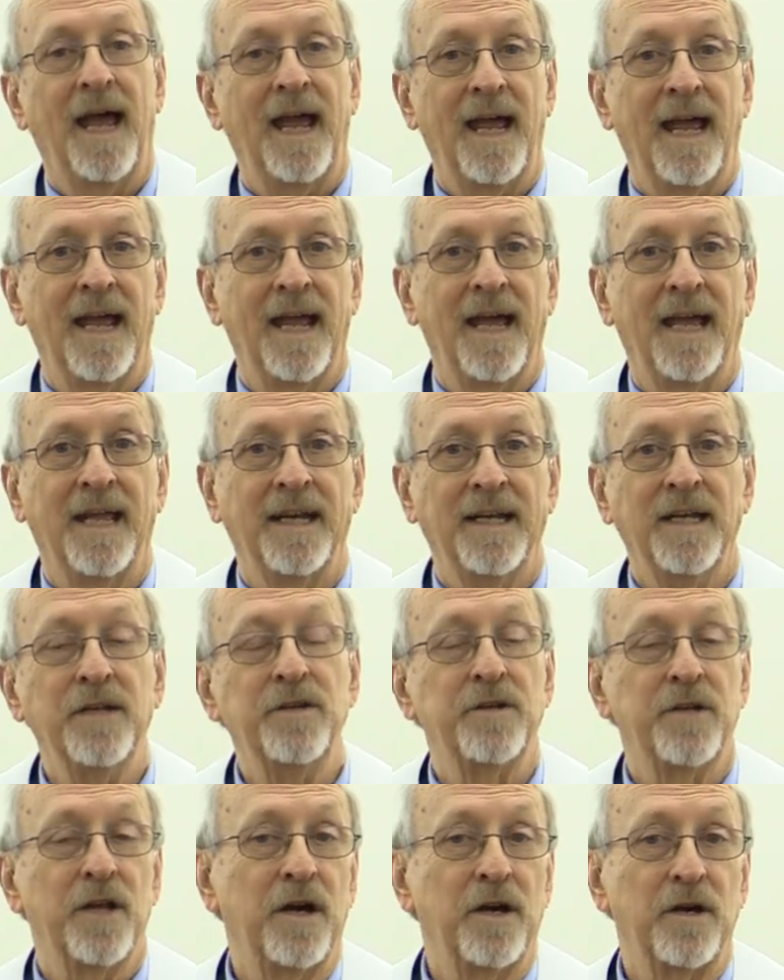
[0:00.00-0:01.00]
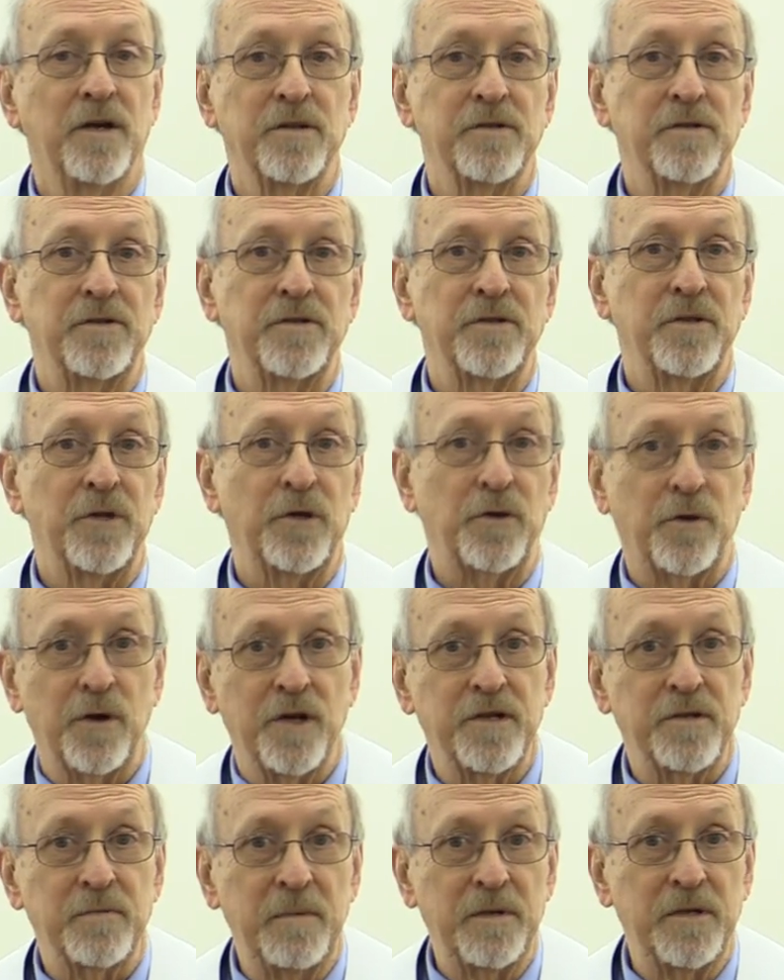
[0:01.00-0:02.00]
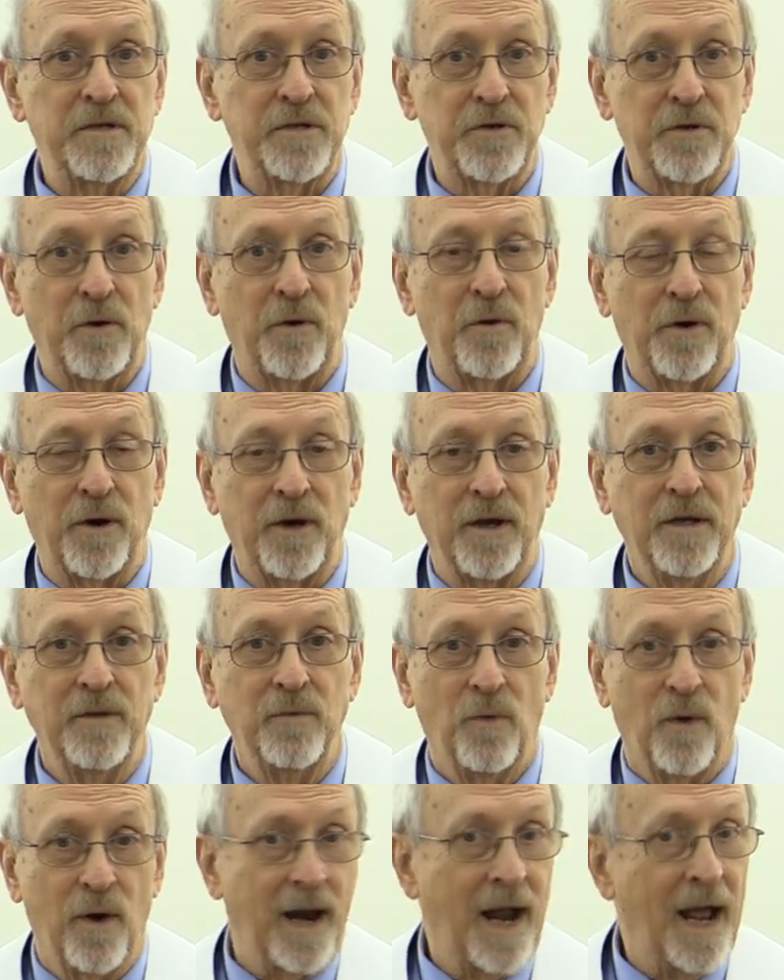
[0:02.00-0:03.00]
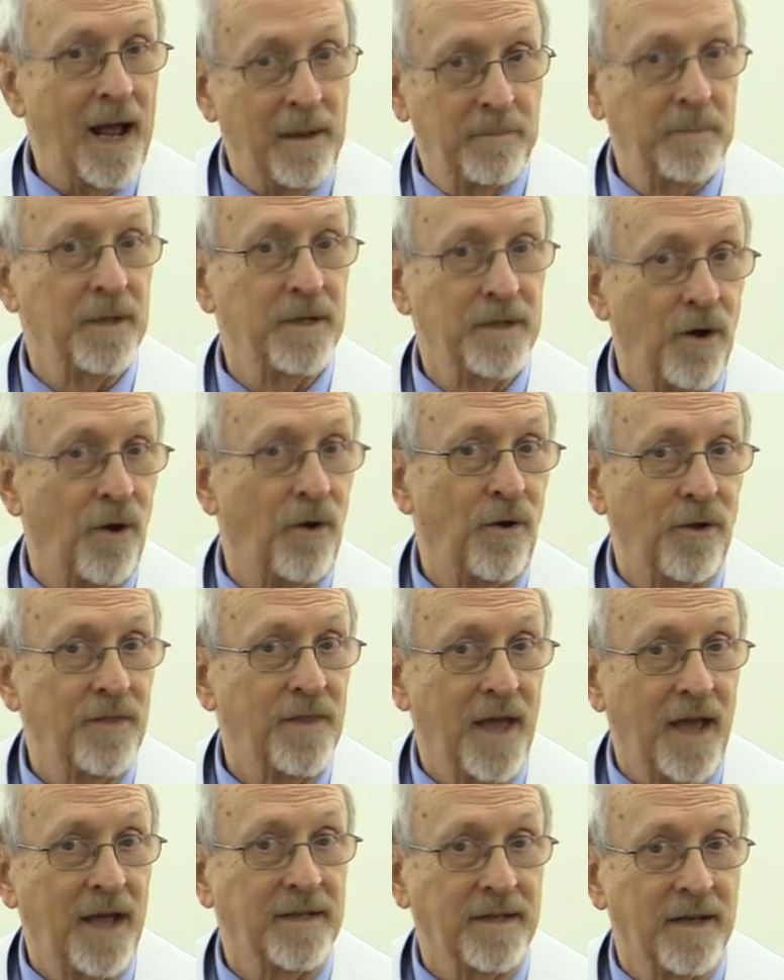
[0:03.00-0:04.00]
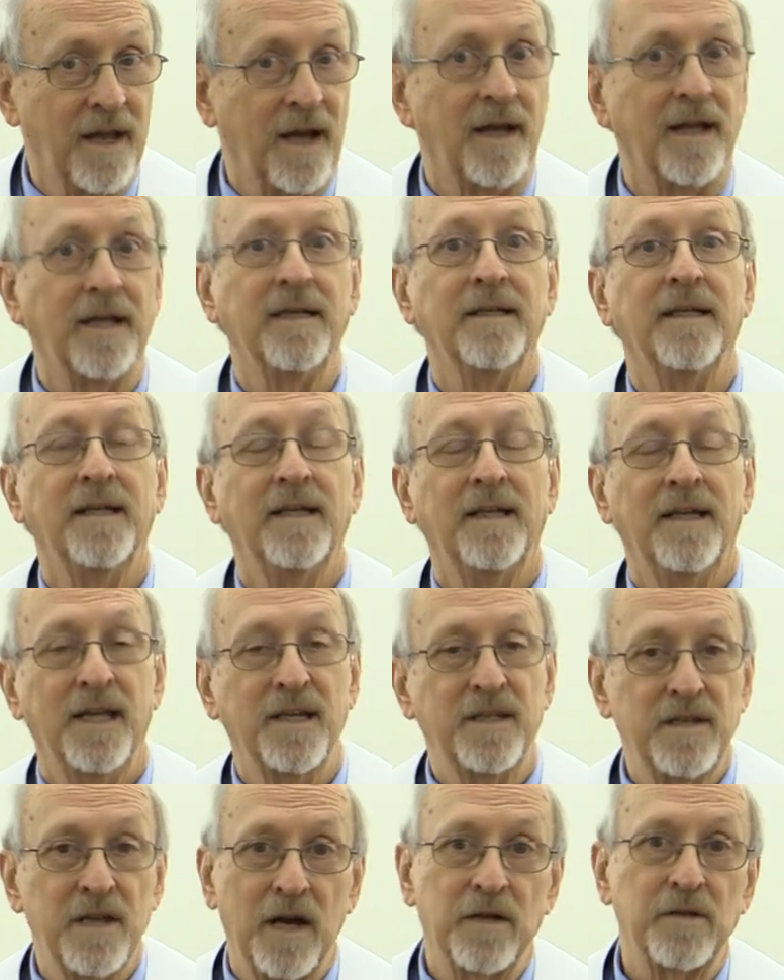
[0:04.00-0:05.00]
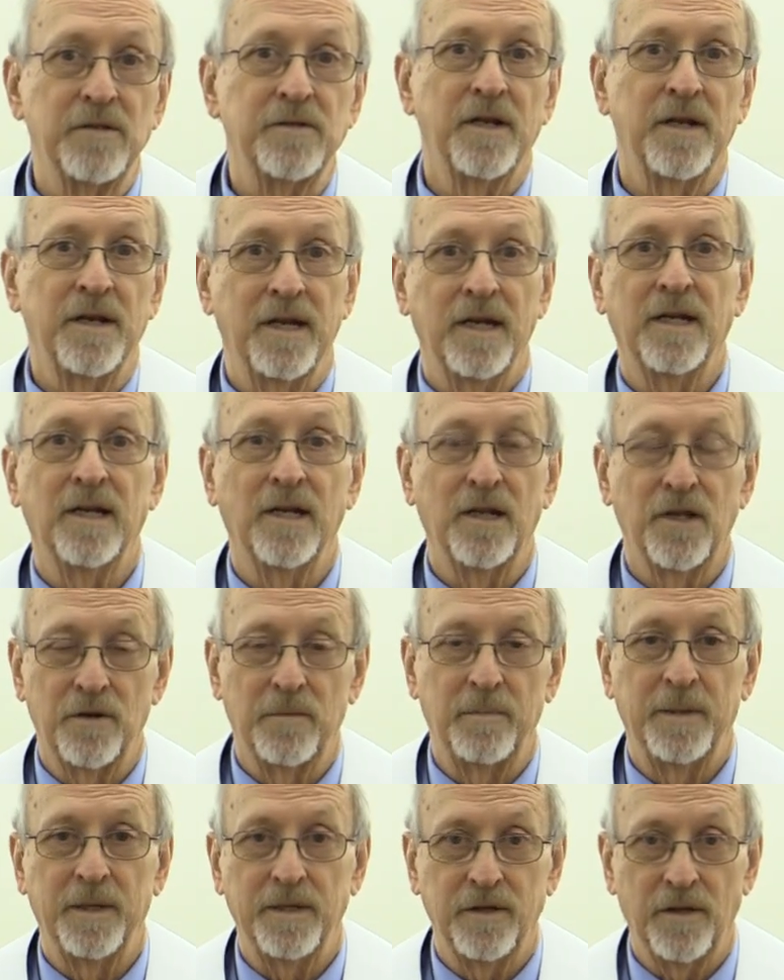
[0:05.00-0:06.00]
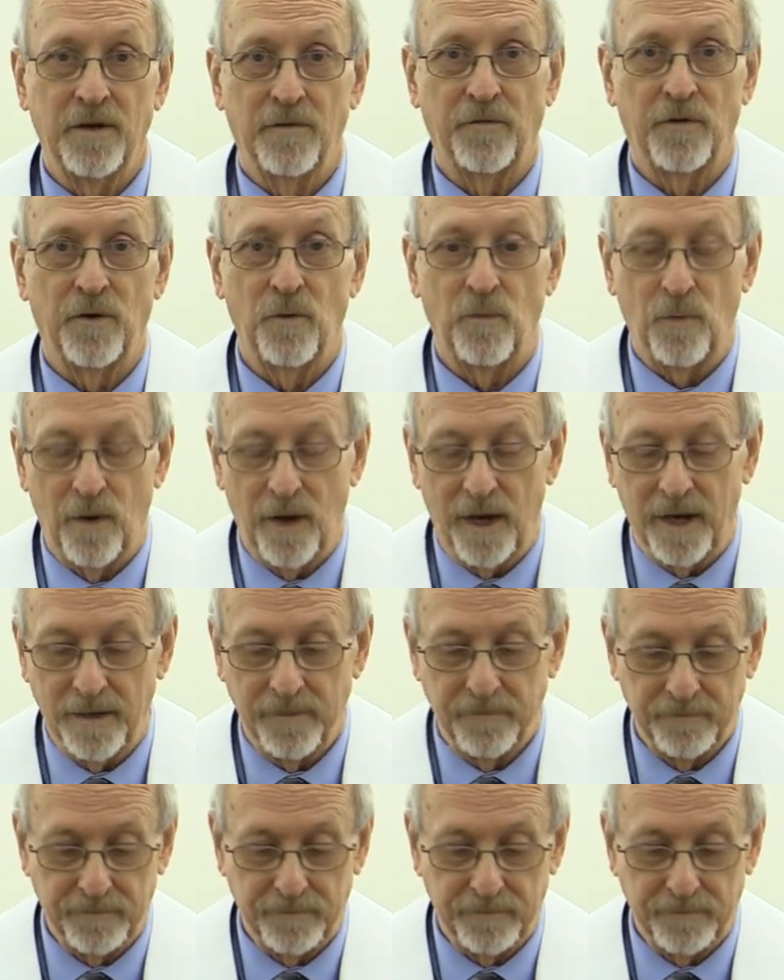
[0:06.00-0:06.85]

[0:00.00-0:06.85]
And it tells the Christmas story, what happened on that night. It tells it in a little bit different way.